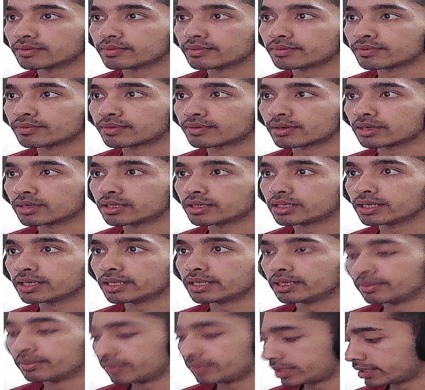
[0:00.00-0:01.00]
front
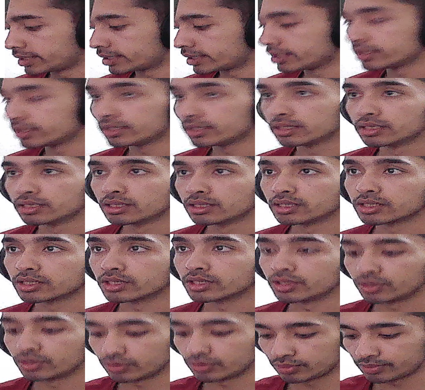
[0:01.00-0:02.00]
element in
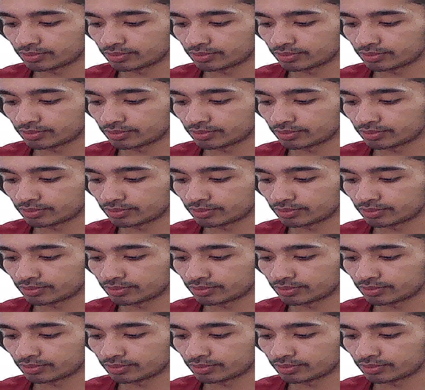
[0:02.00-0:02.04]
queue.